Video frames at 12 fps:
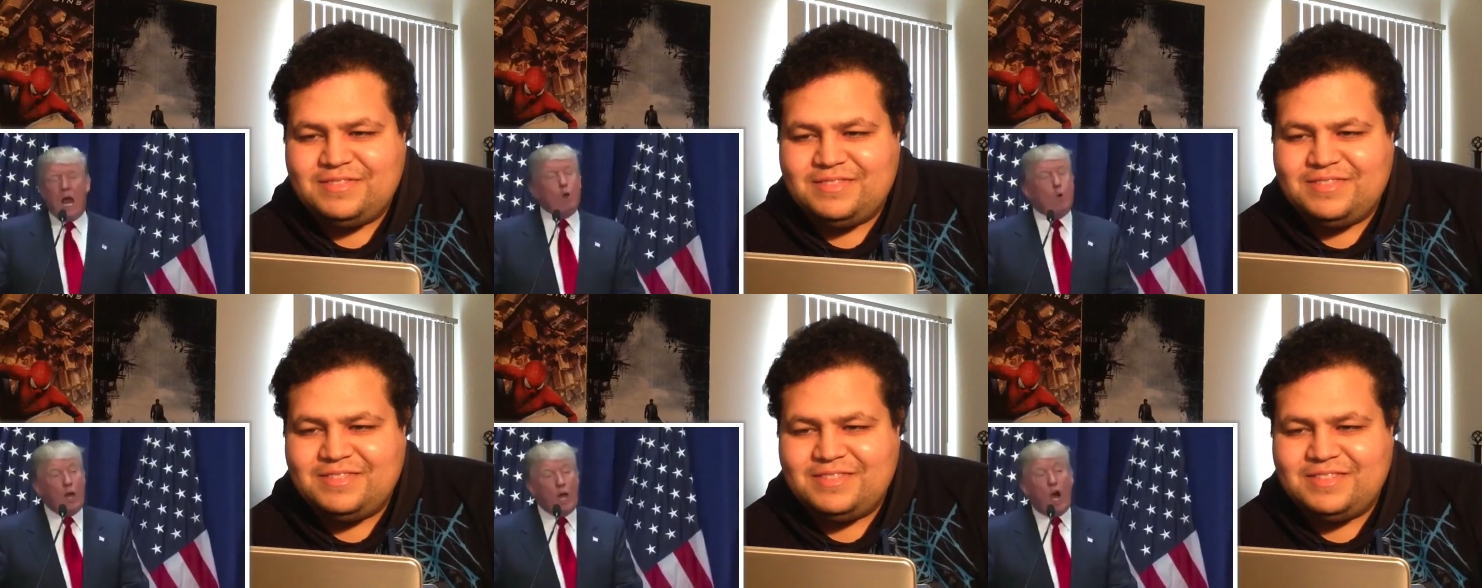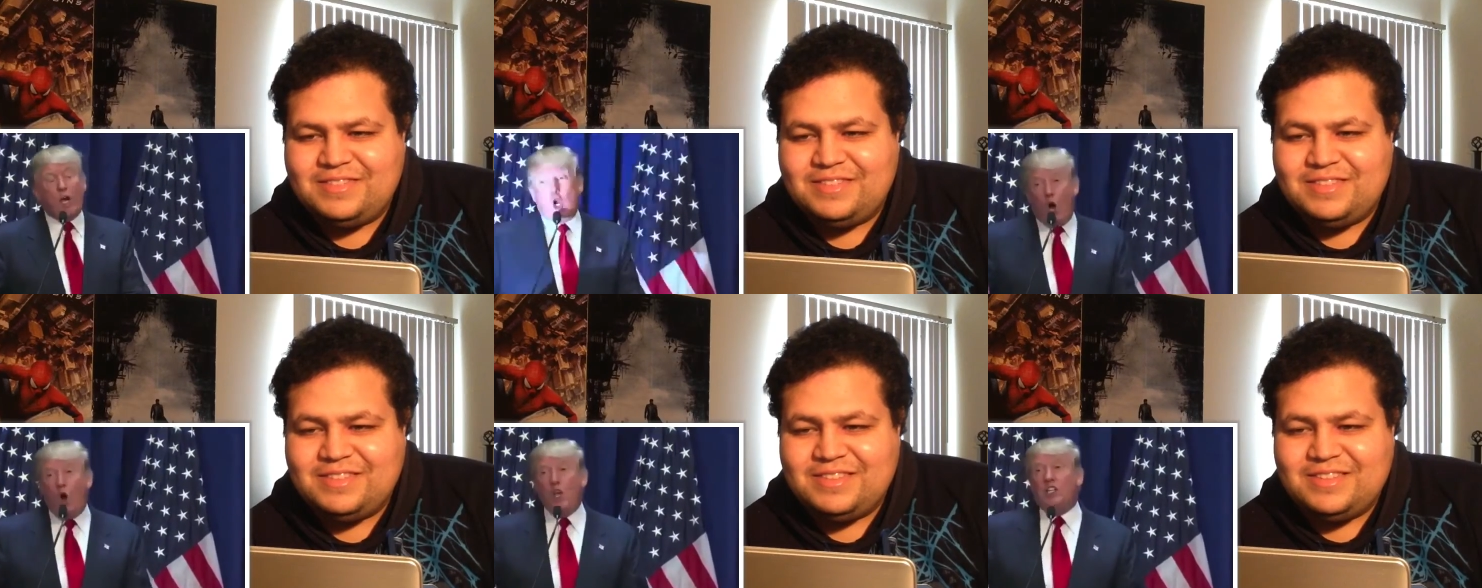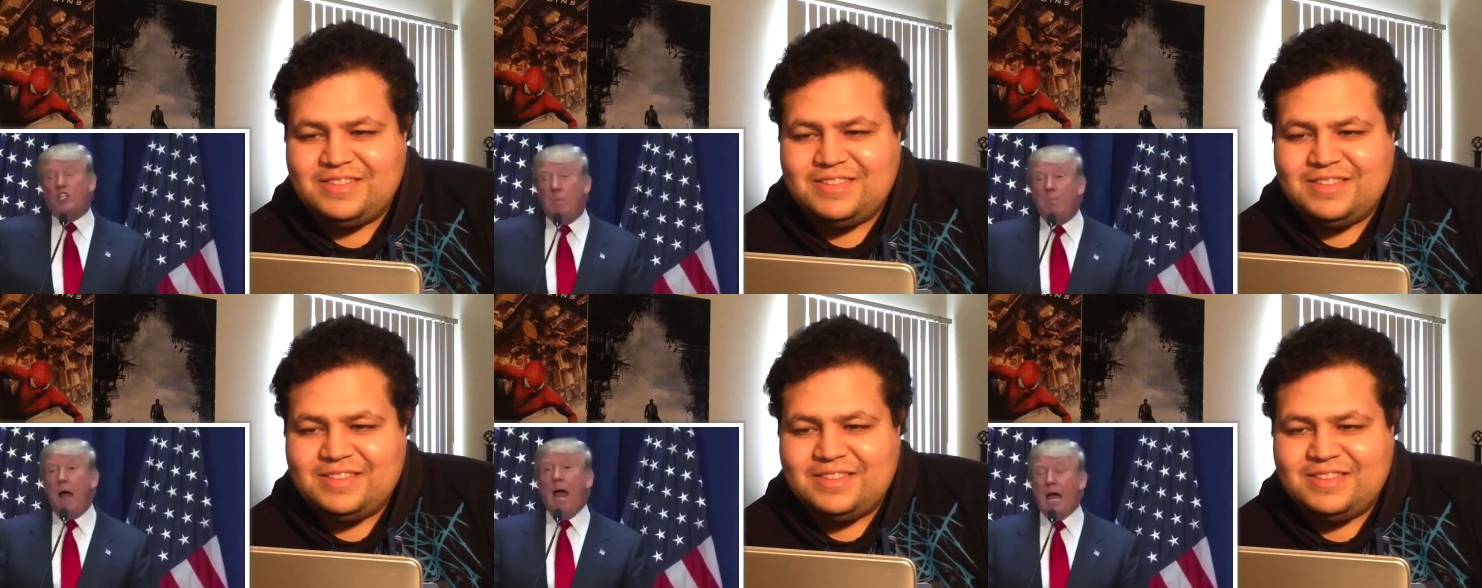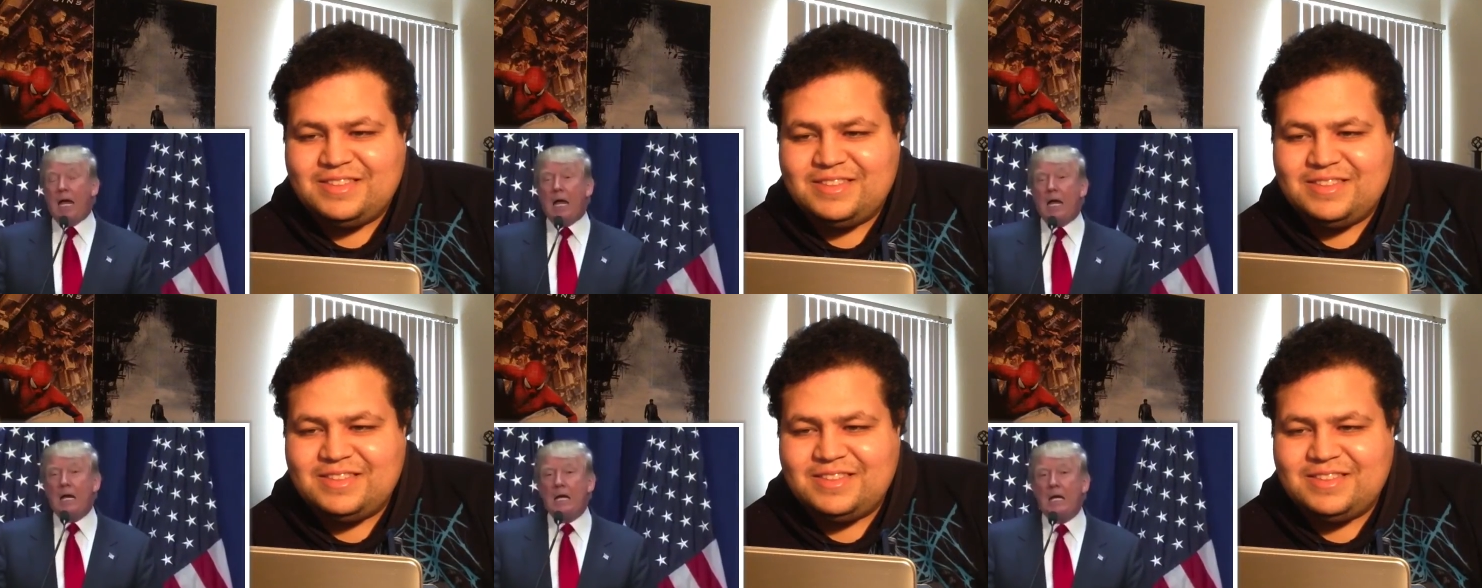Speaker 1: and we are going to make
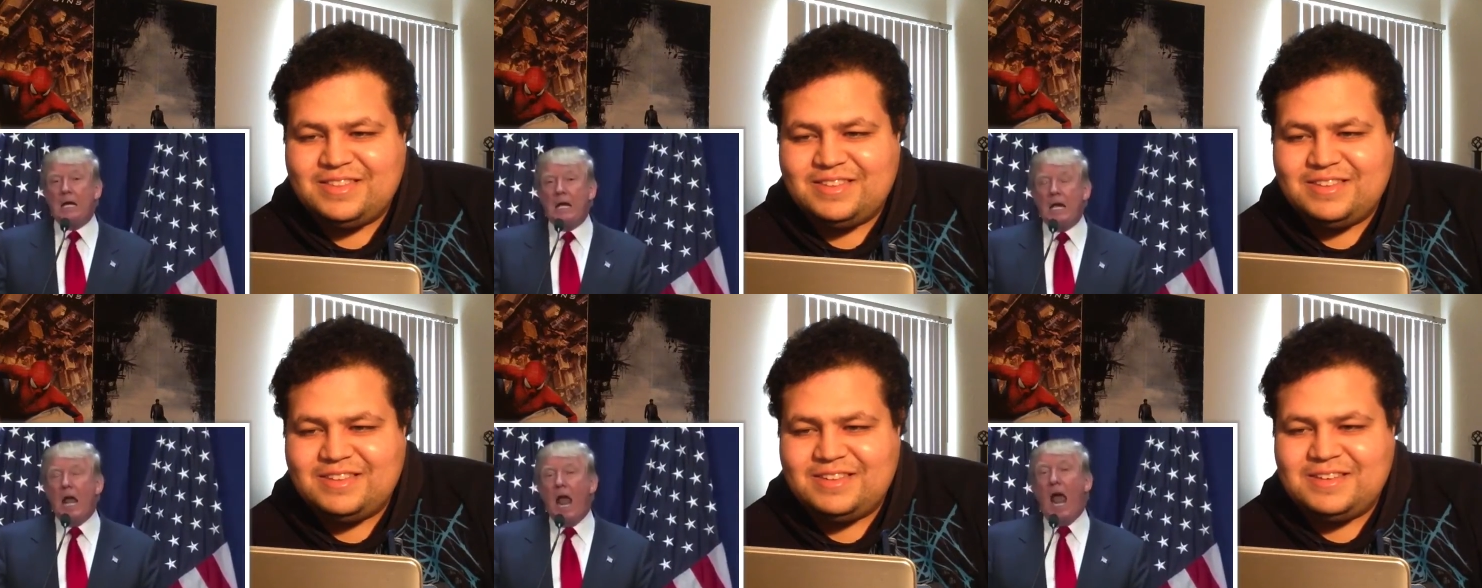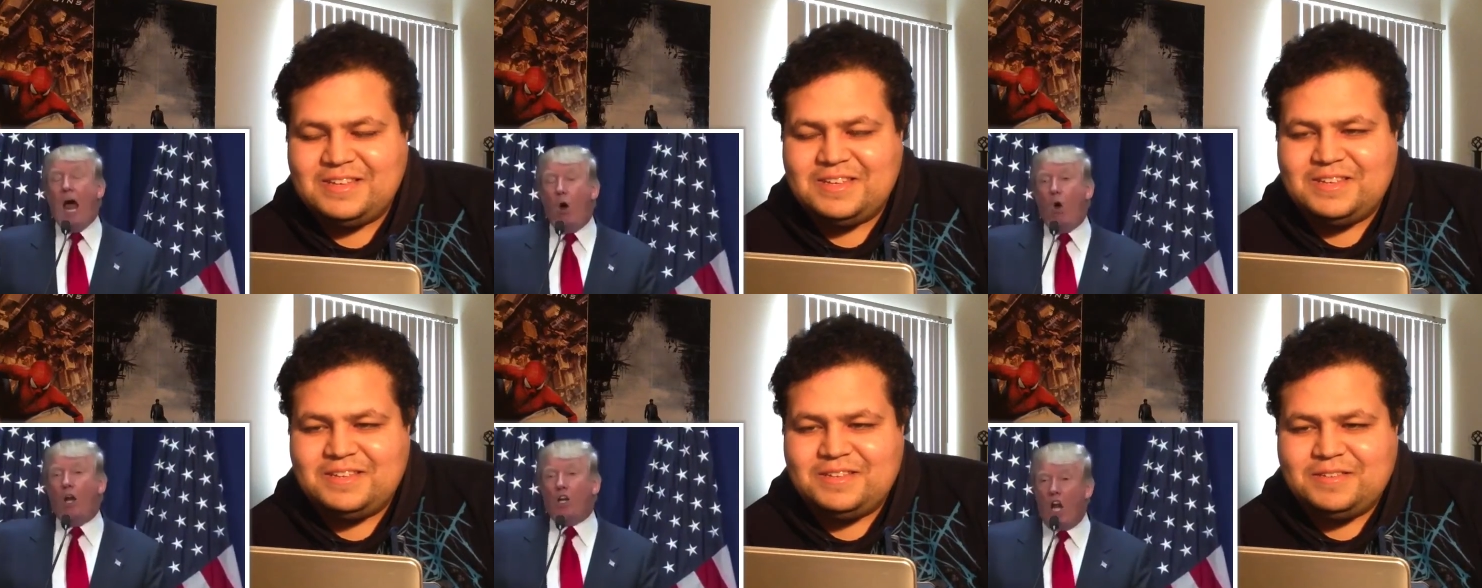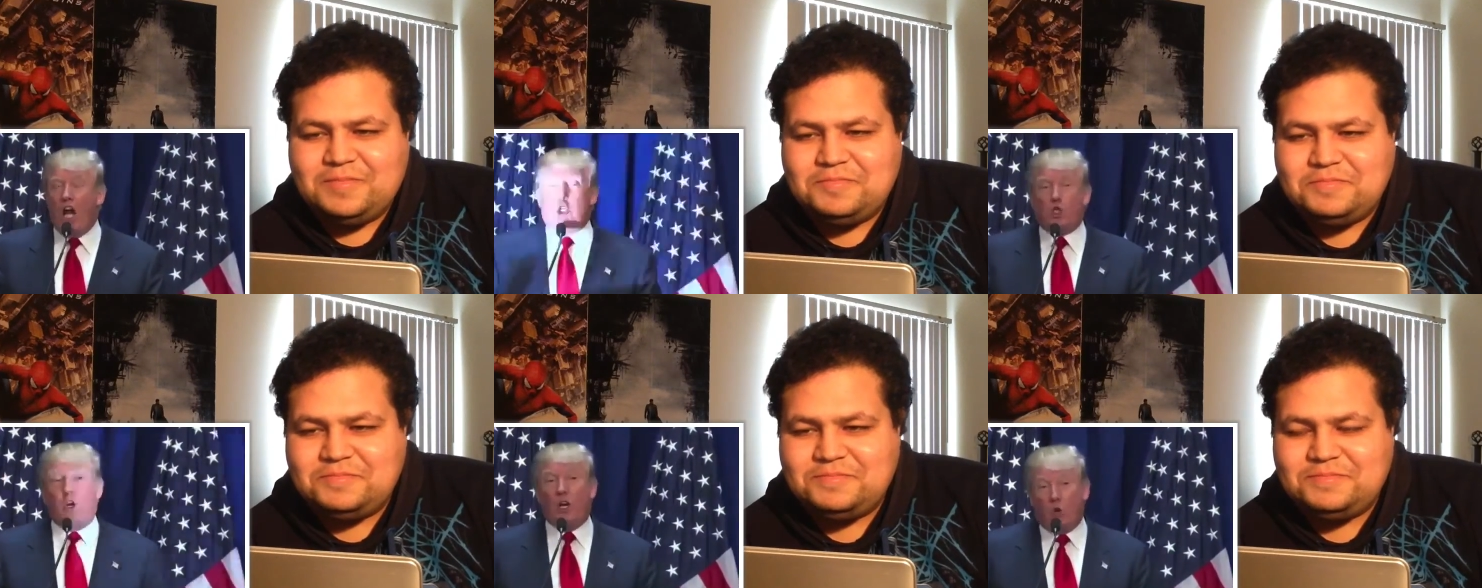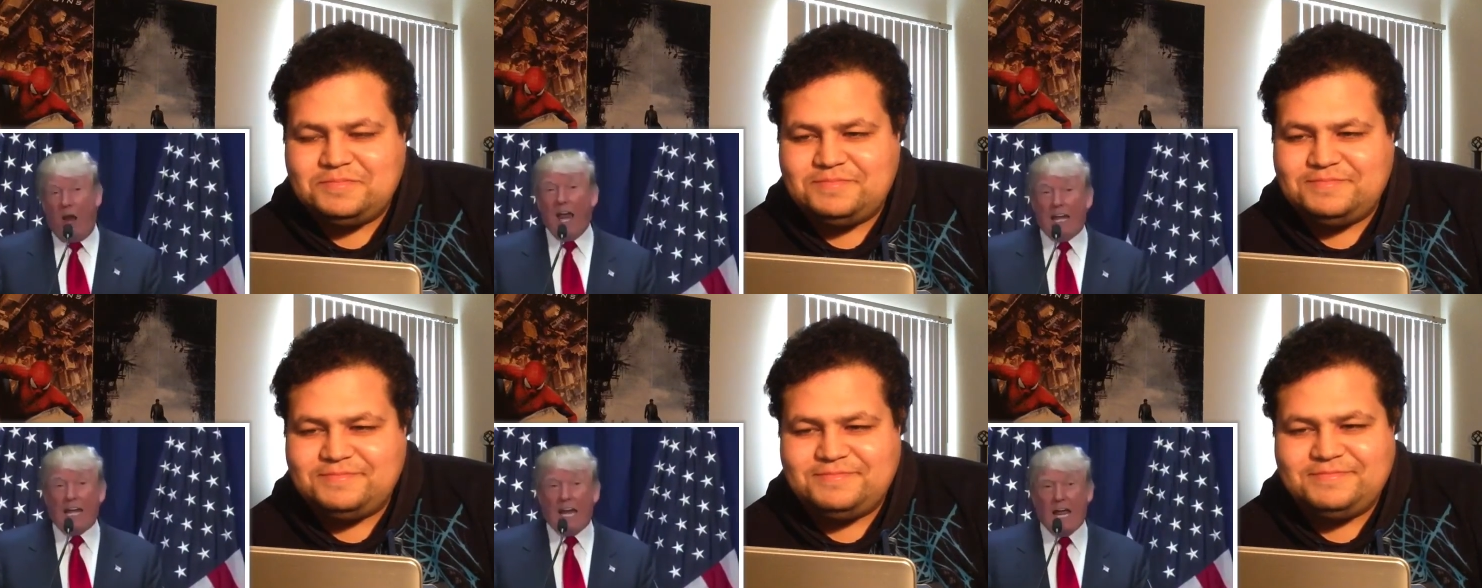our country
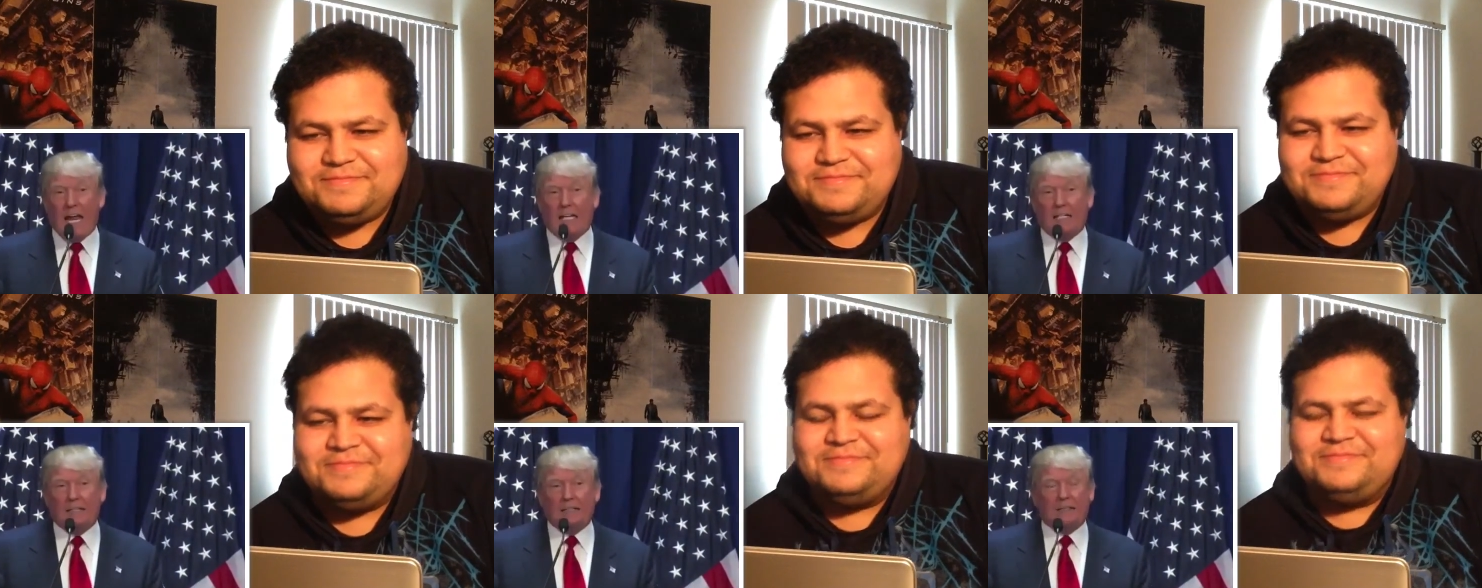great again.